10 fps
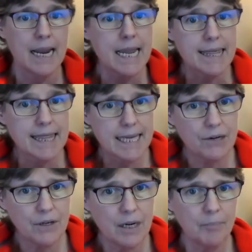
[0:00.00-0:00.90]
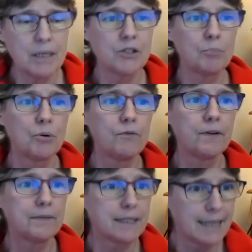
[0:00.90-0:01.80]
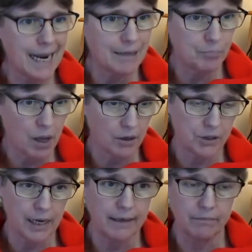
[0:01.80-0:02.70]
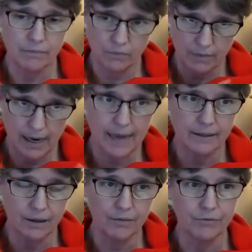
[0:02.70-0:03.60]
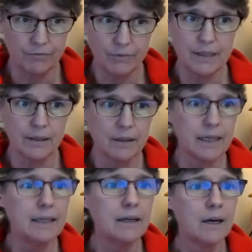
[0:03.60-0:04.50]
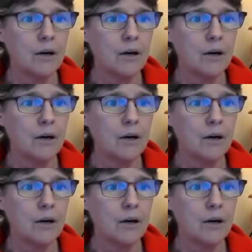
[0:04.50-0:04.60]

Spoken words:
Ethereum is a proof of stake blockchain, as of recently,